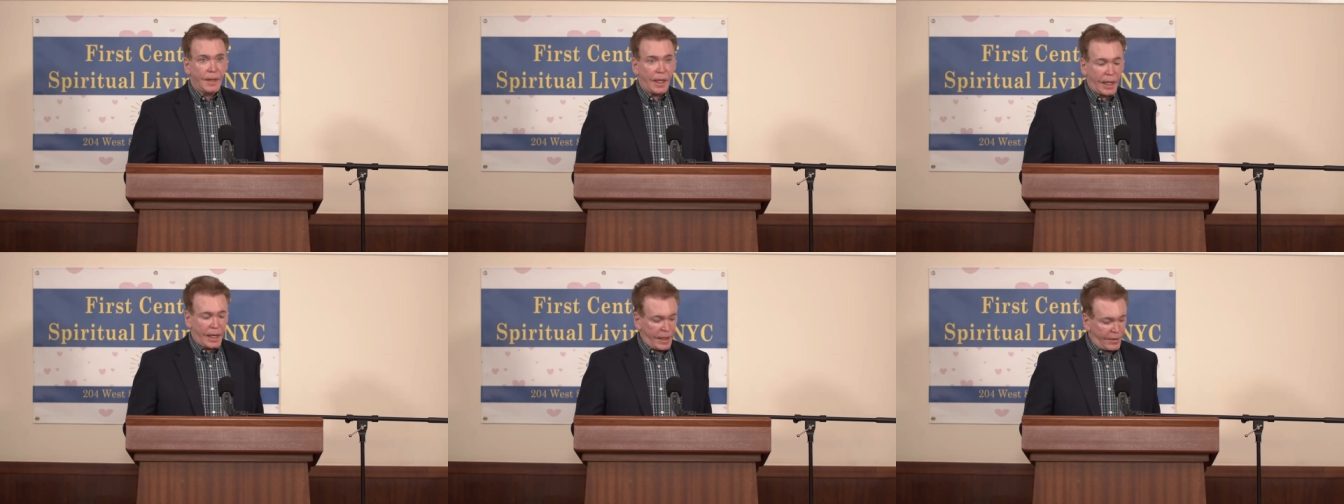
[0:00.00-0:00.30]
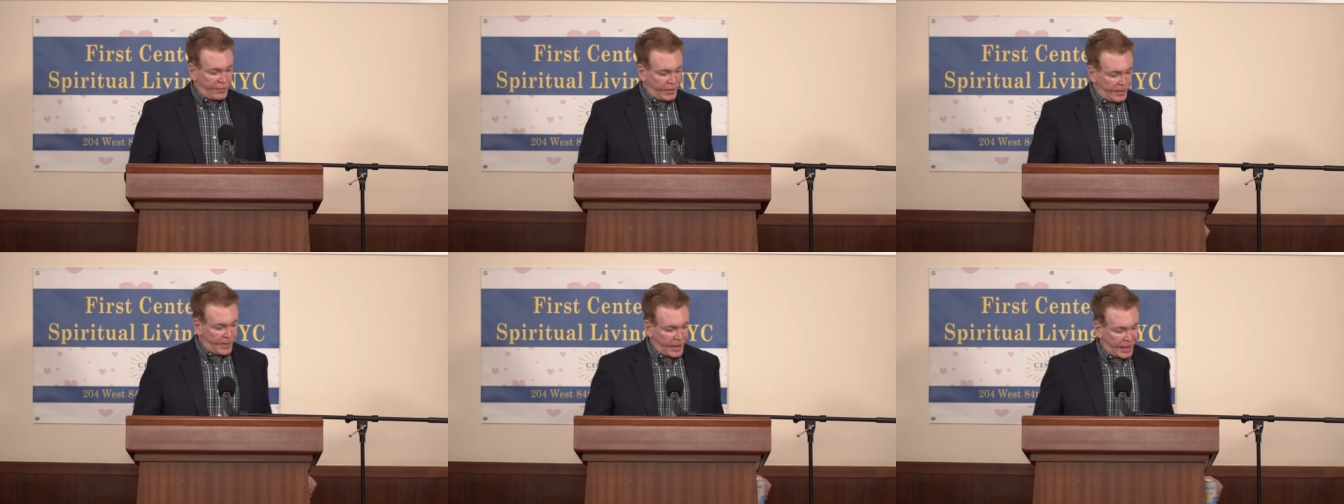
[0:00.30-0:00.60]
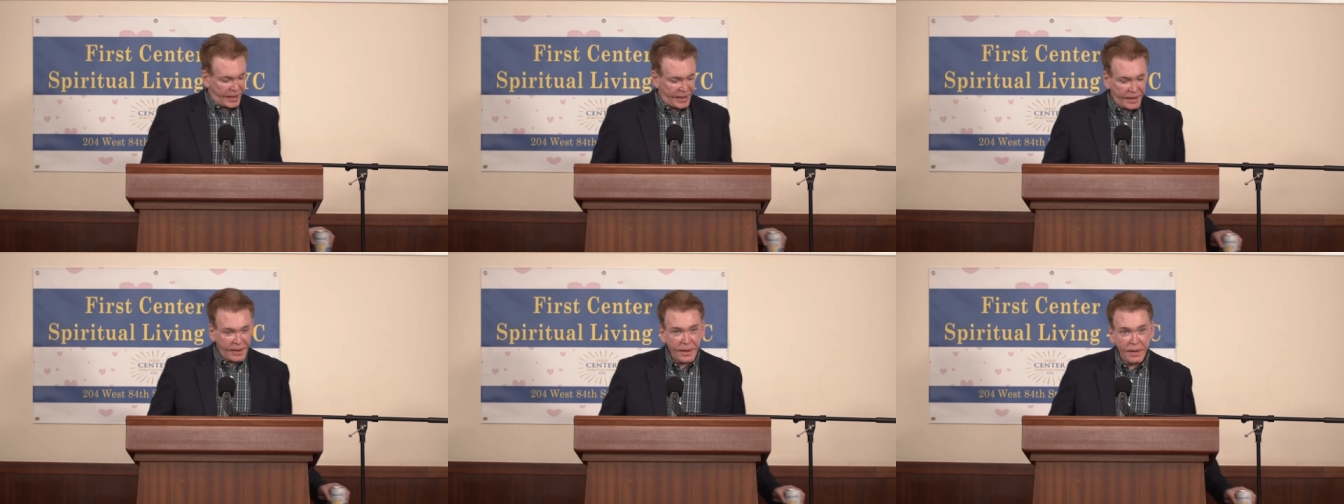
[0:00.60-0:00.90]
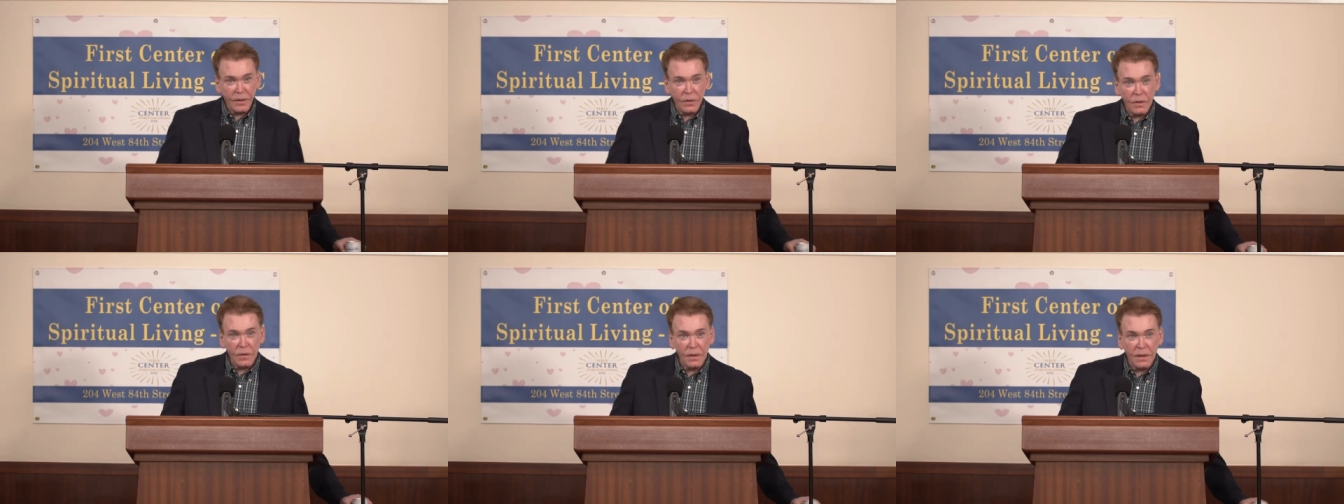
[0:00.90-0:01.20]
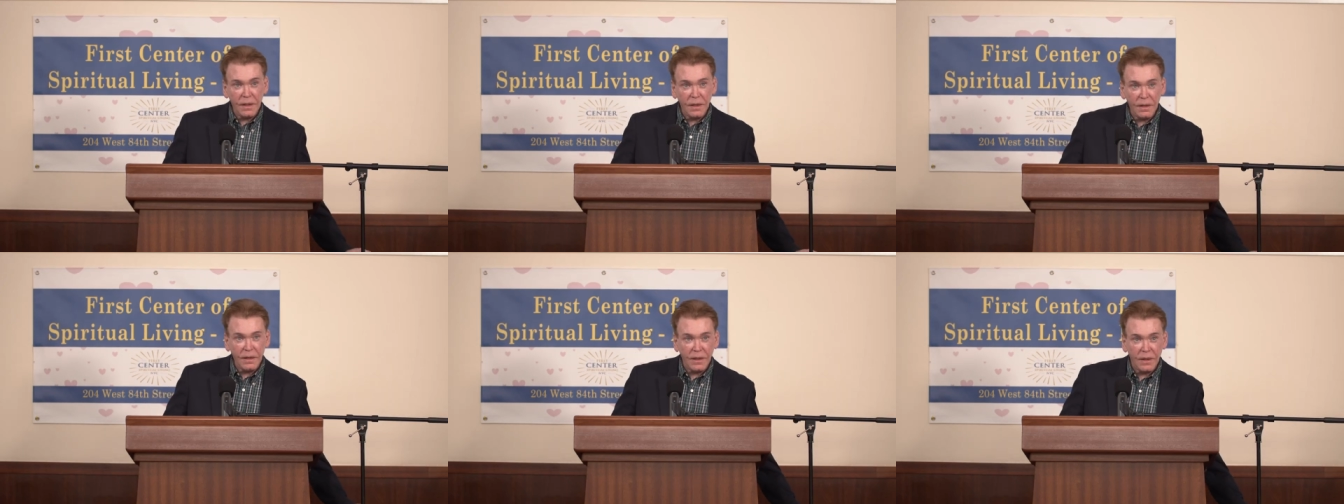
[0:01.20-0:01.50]
Hi, everybody.
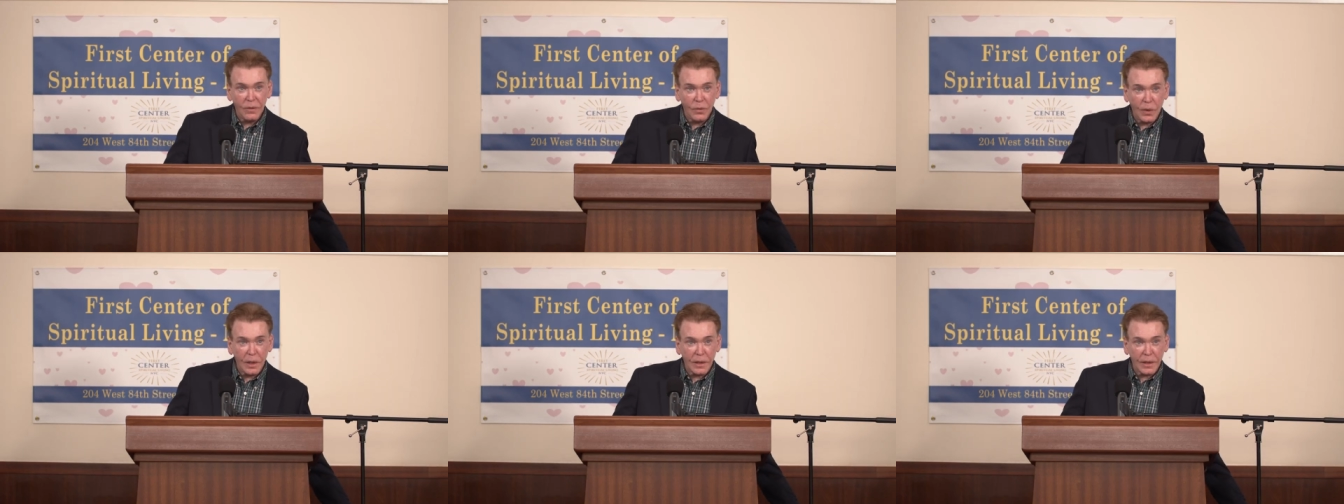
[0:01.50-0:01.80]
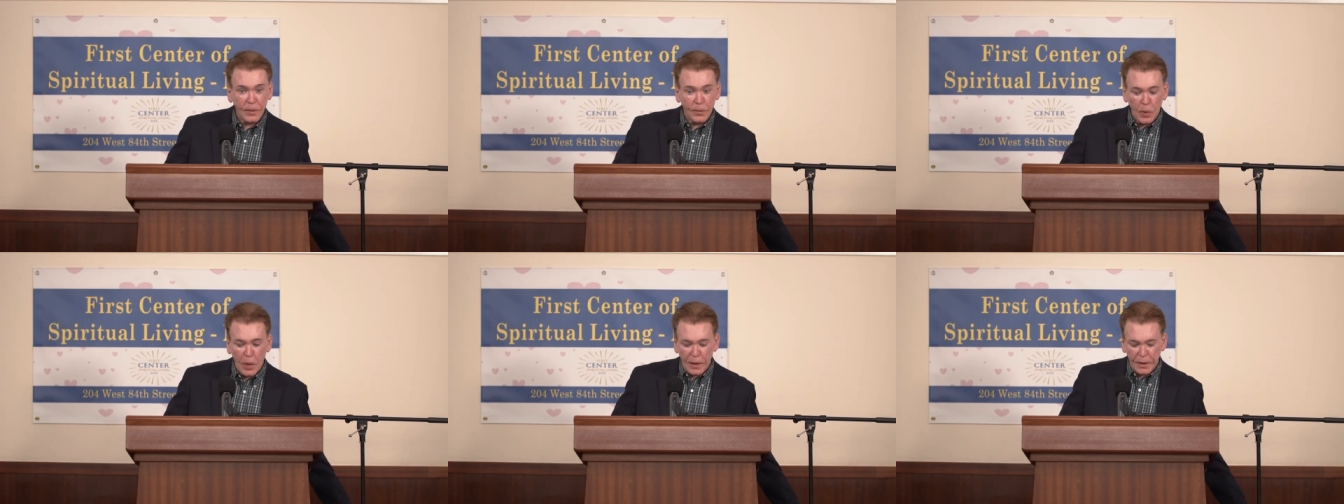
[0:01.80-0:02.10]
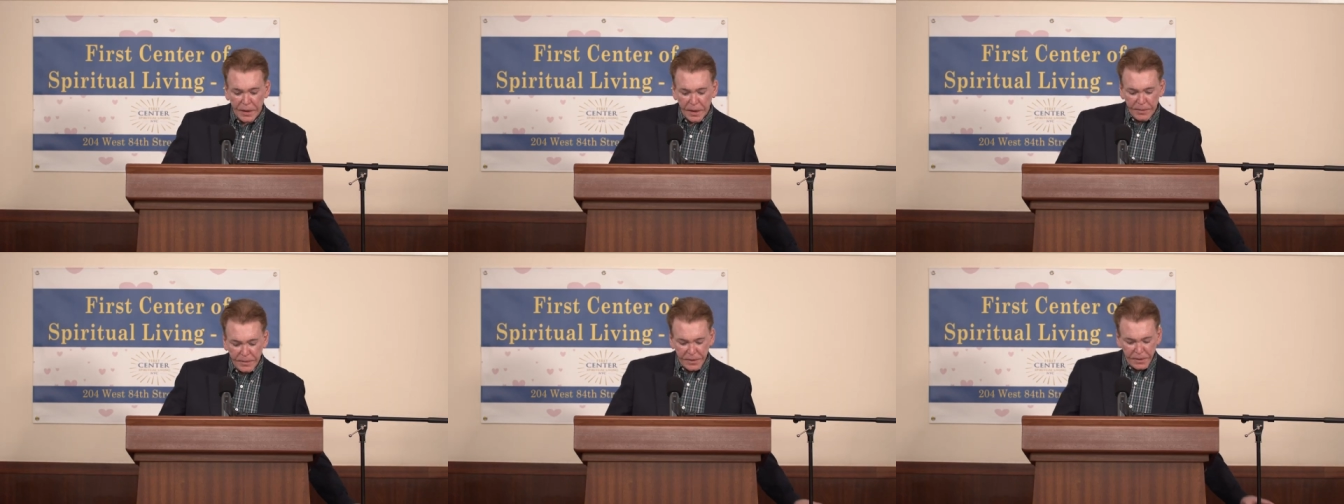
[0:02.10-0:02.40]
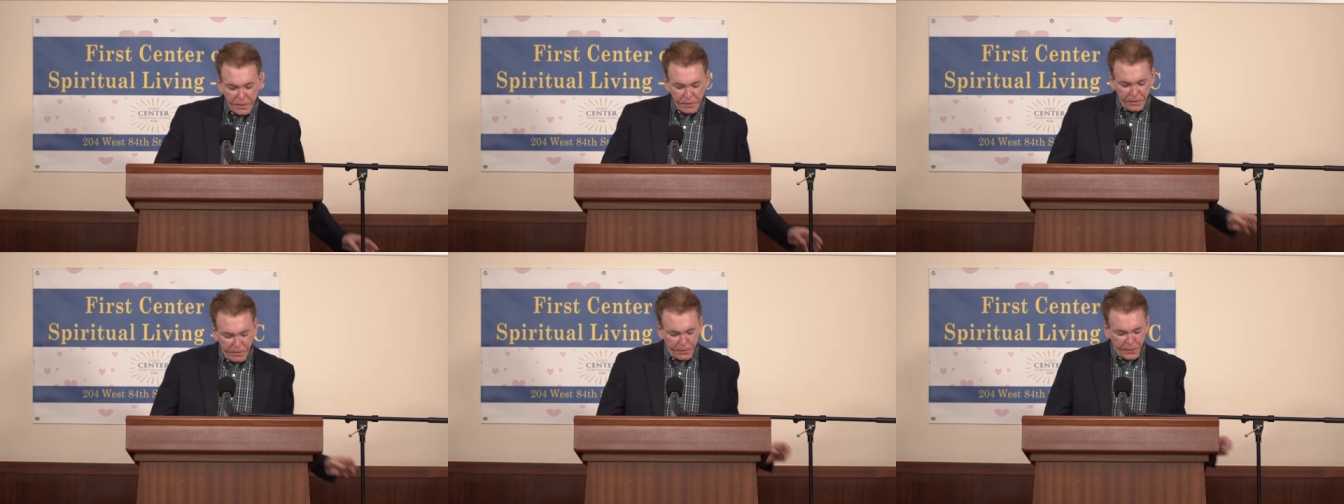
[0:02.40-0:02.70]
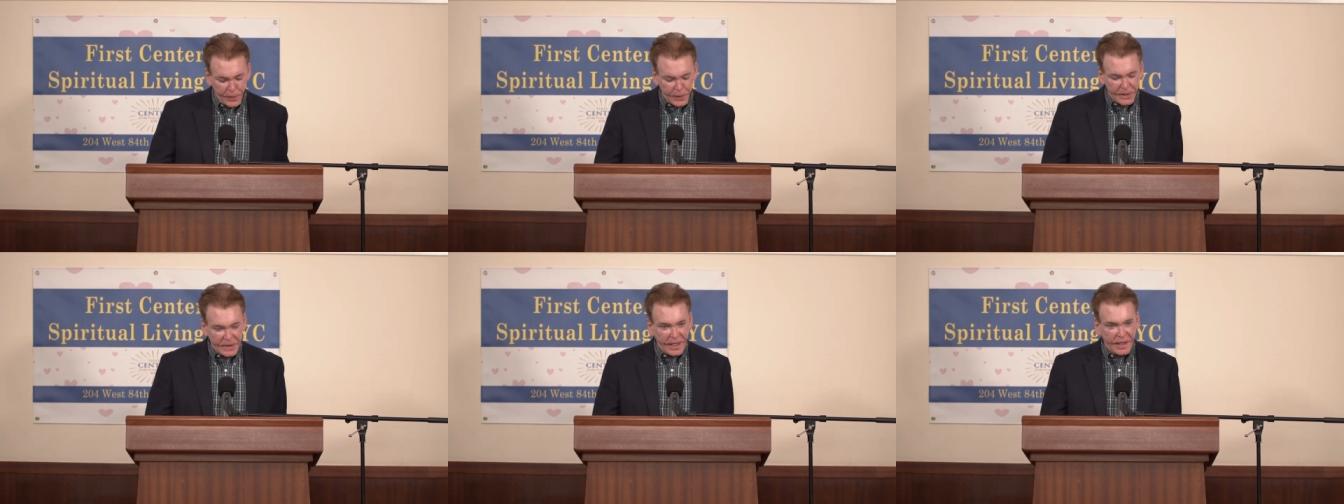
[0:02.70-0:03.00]
Welcome, welcome to
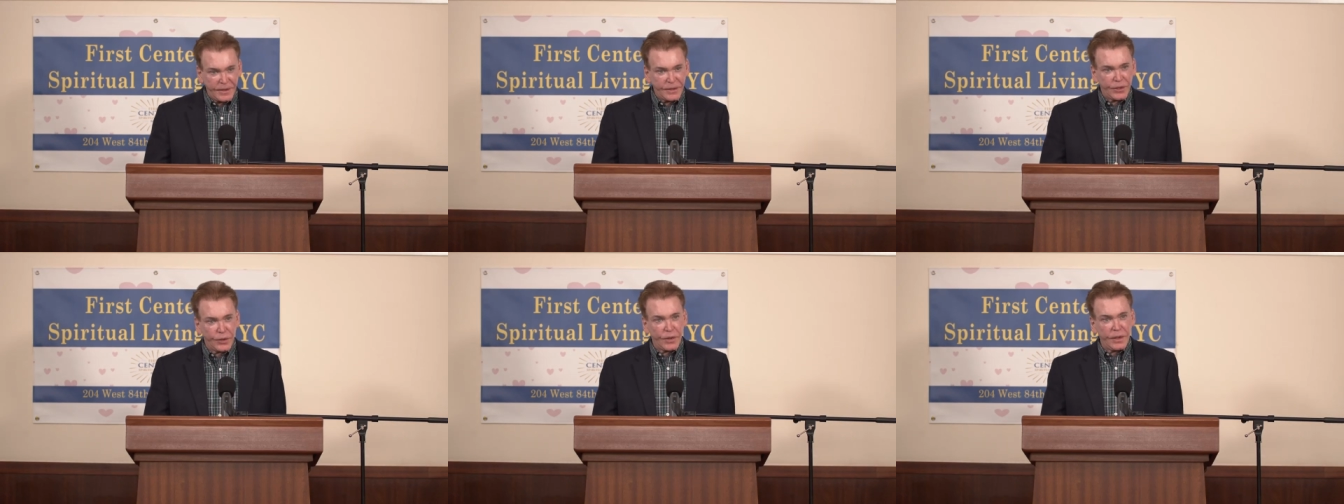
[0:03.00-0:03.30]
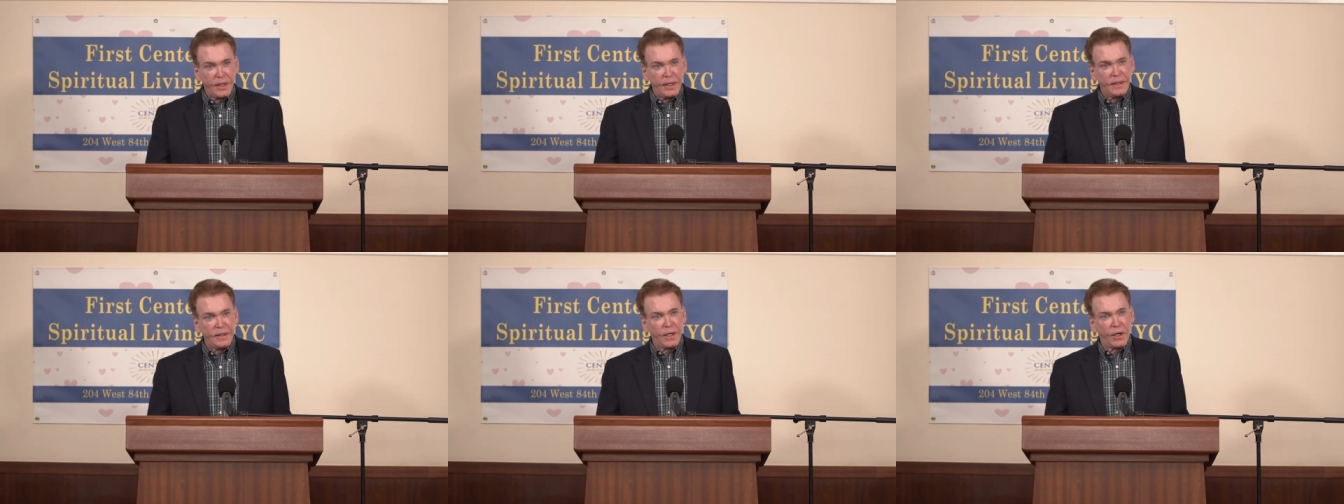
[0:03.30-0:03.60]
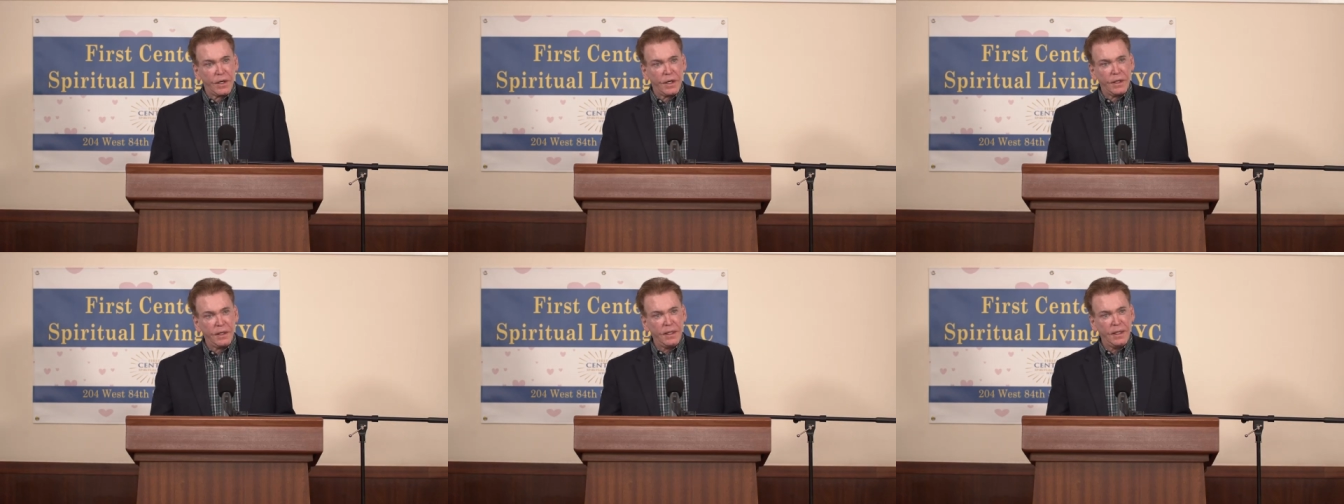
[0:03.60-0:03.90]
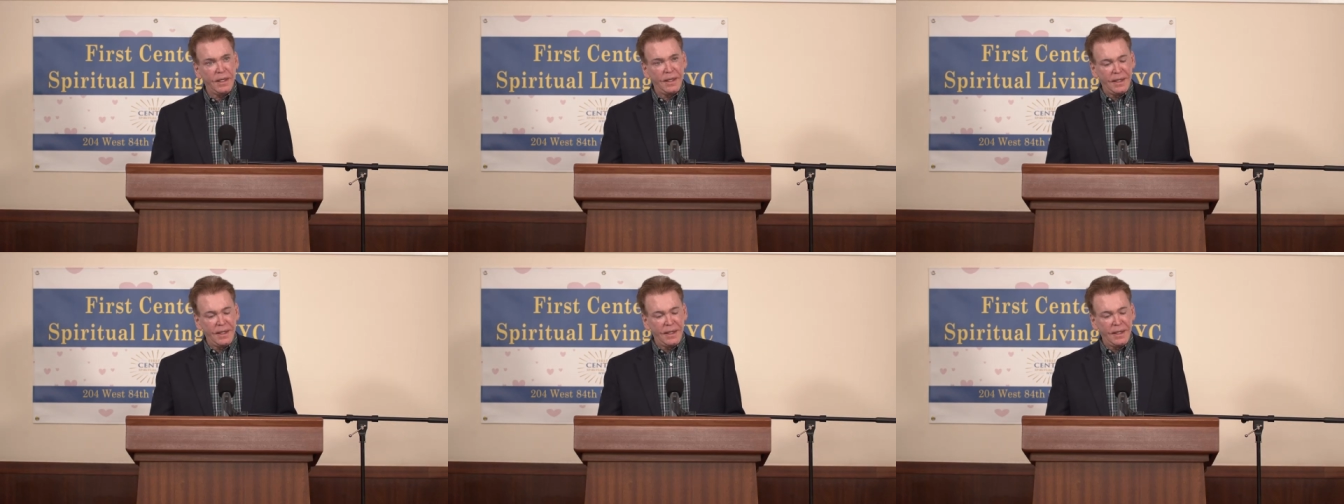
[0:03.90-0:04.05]
First Center and our